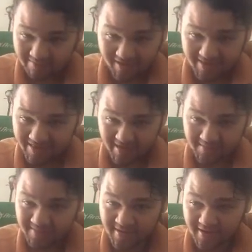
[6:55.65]
by
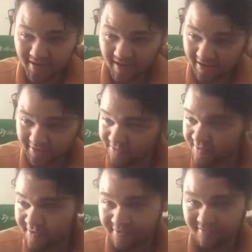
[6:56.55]
some
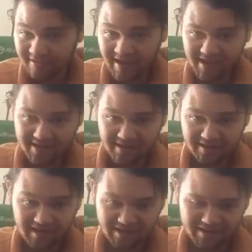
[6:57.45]
other writer.
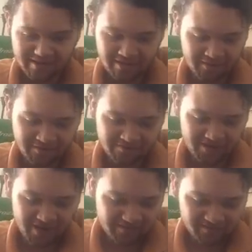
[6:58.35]
Like, you've
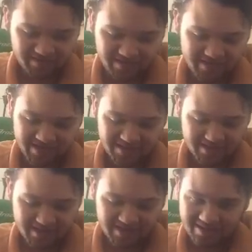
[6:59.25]
unfixed shit
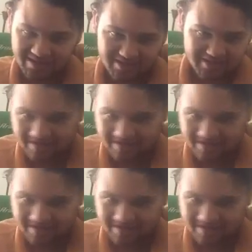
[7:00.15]
that